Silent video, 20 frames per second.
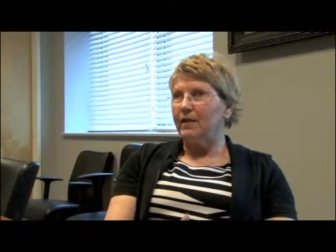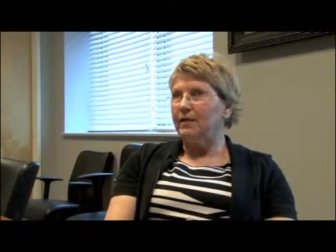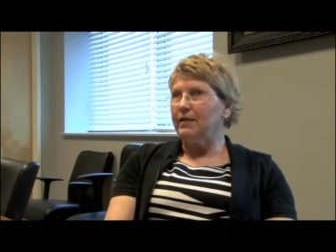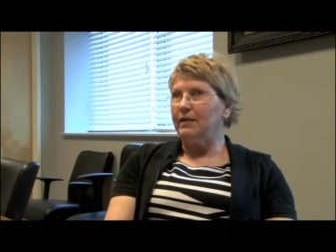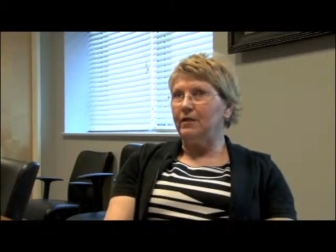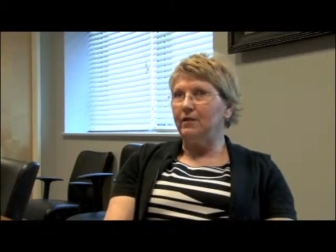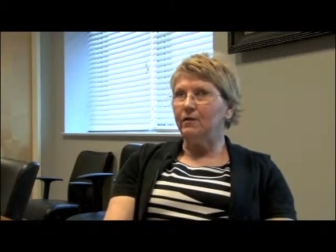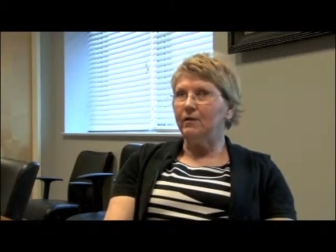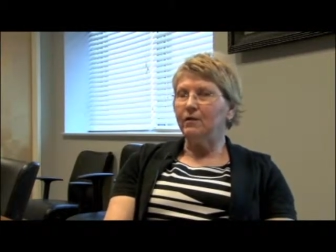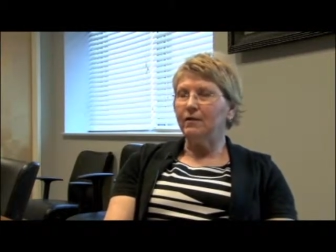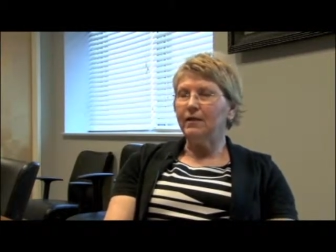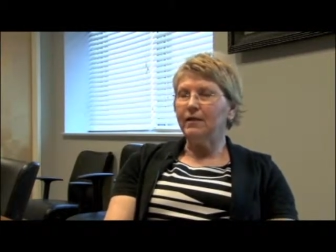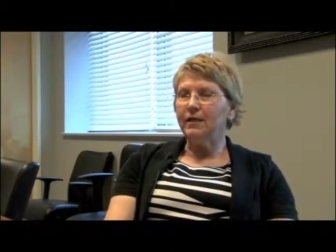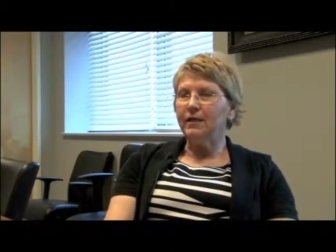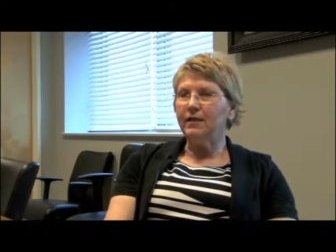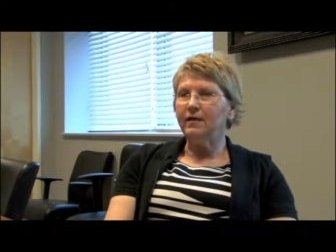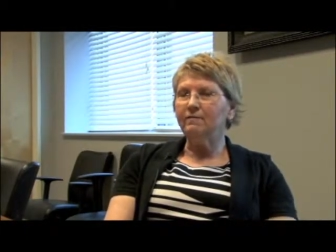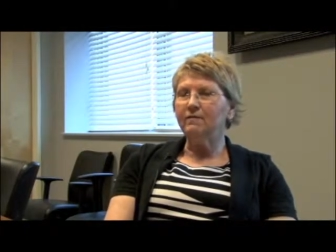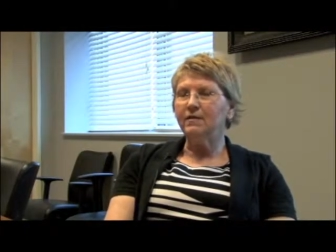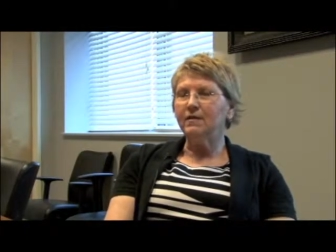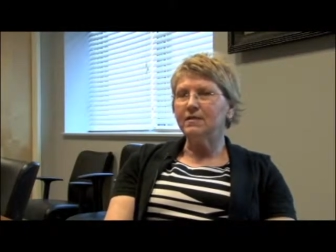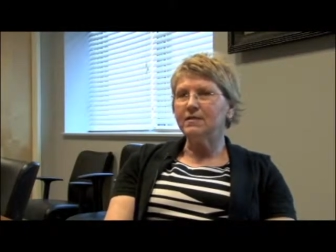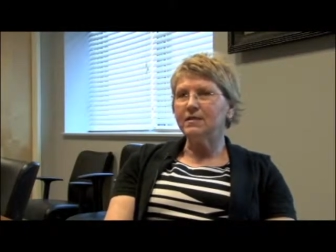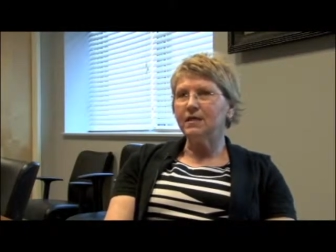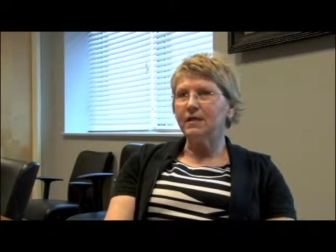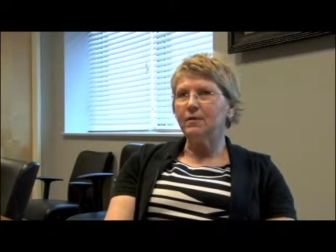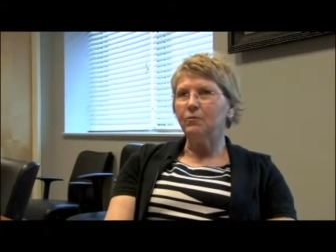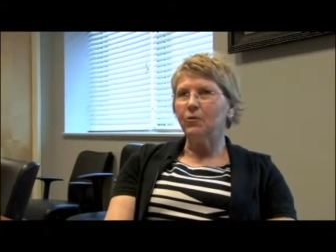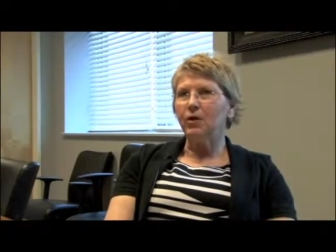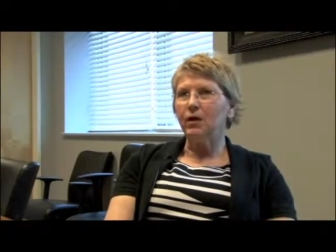nearly even the
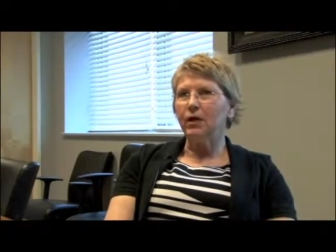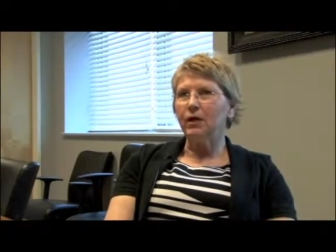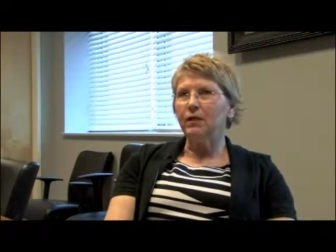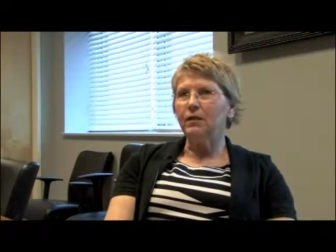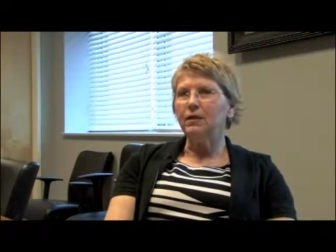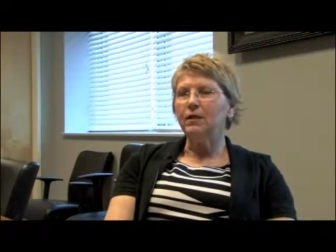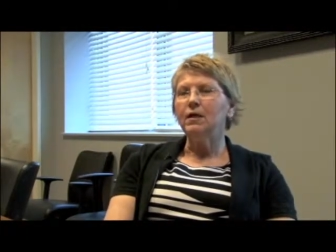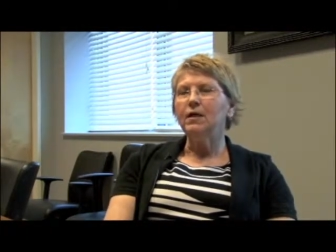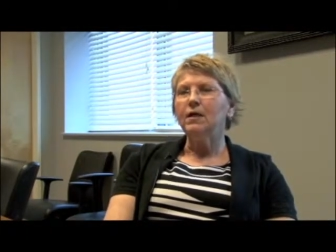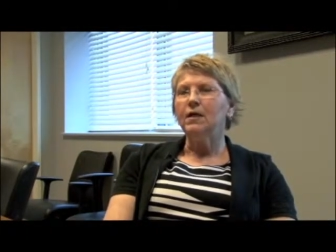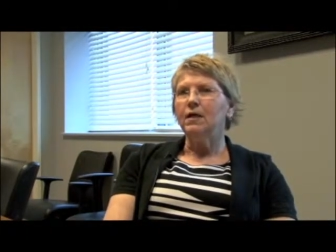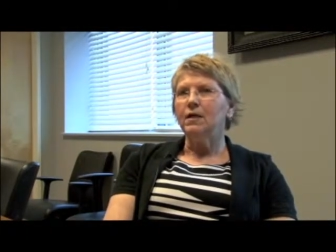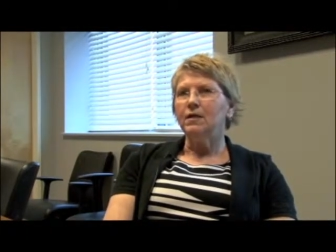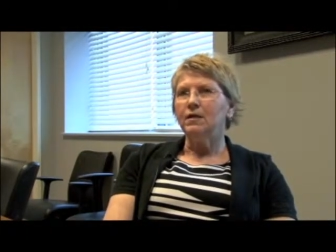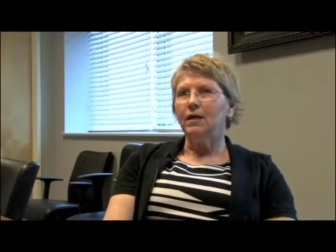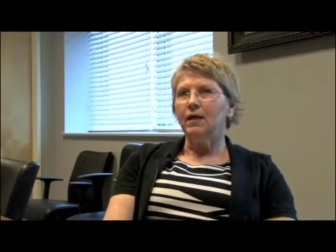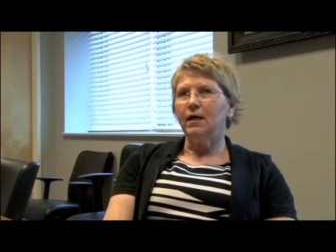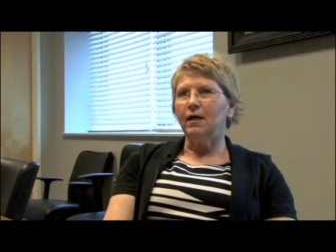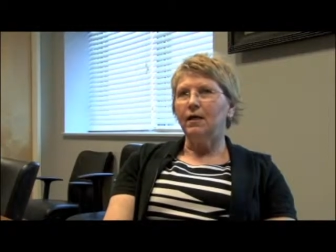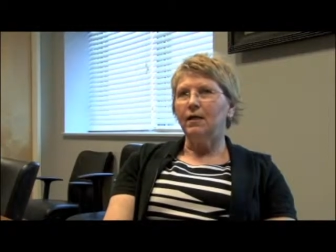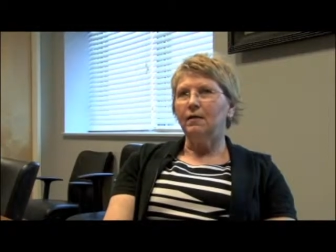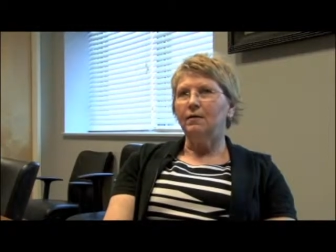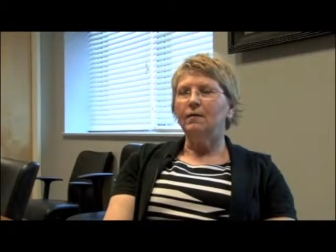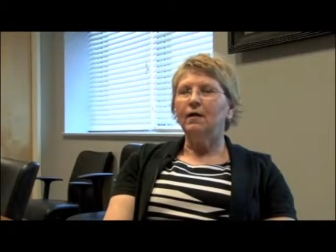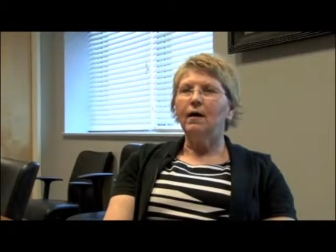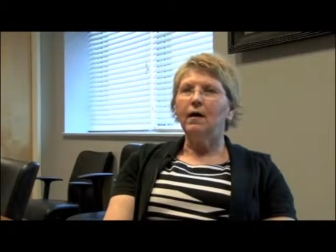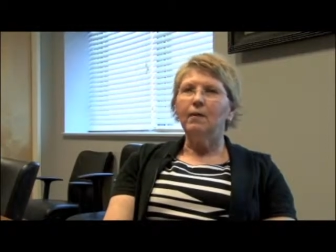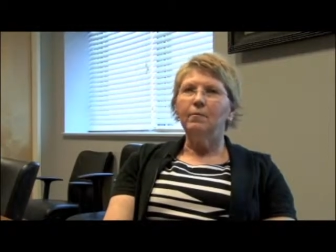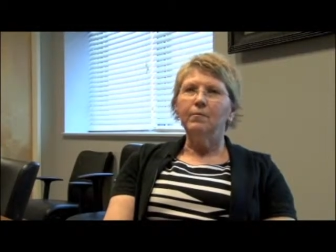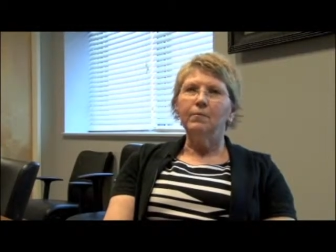same rate,
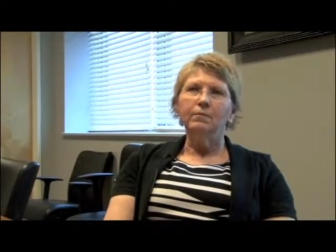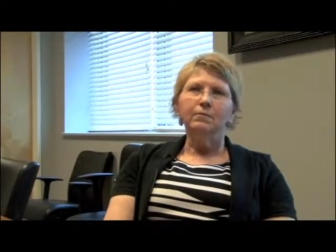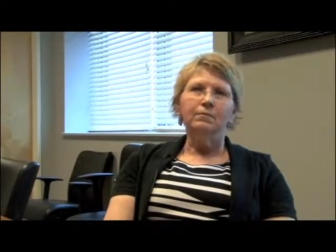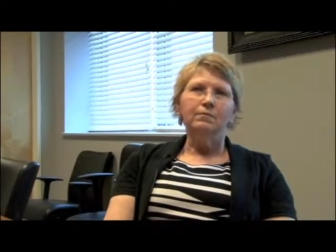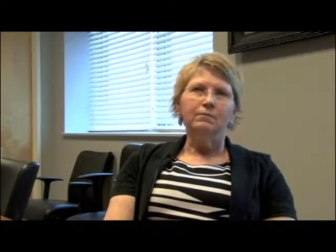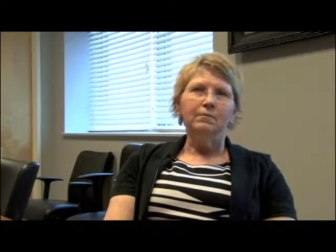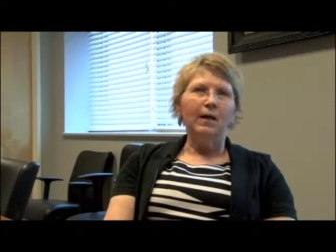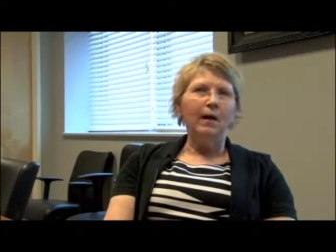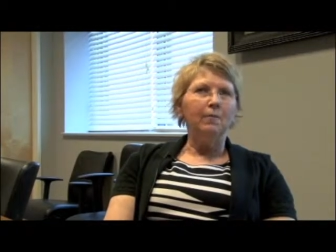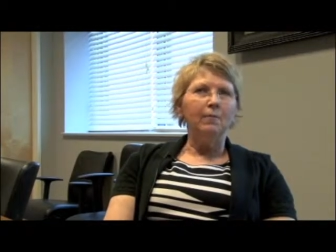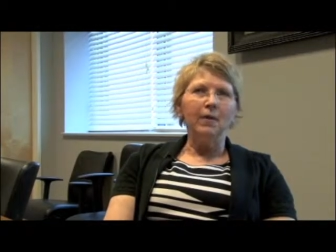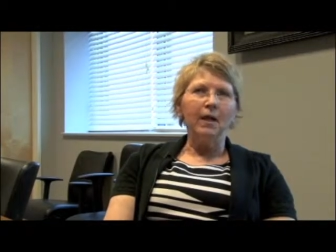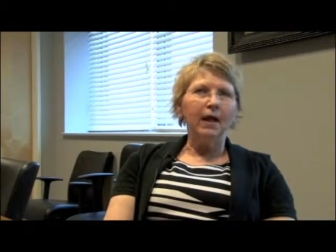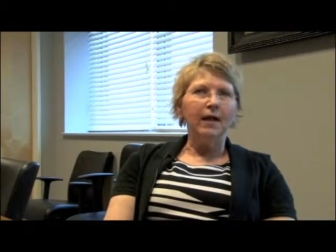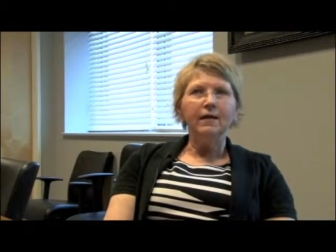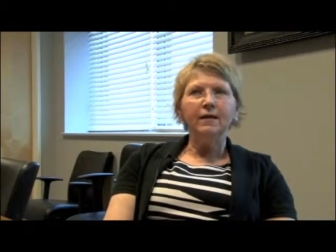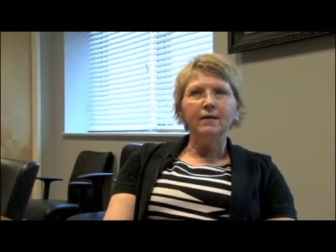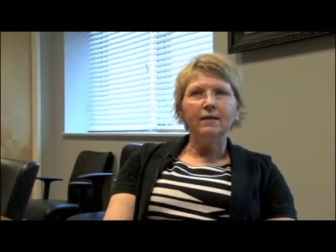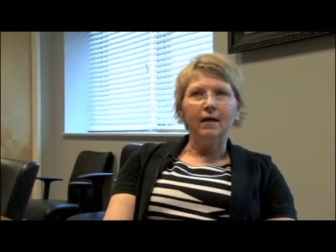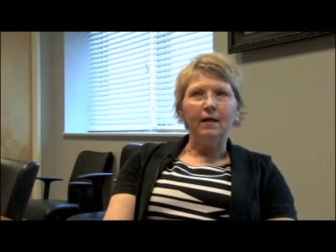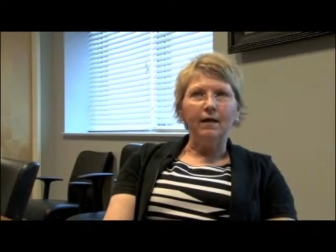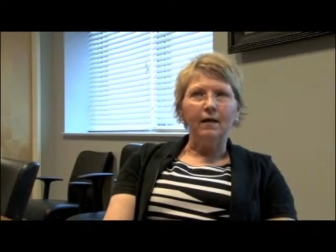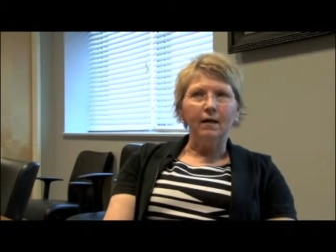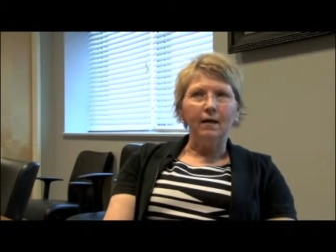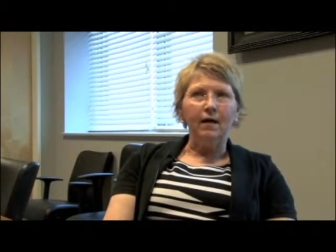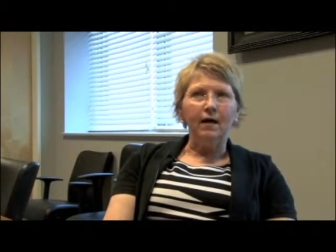then I'm I'm liking that a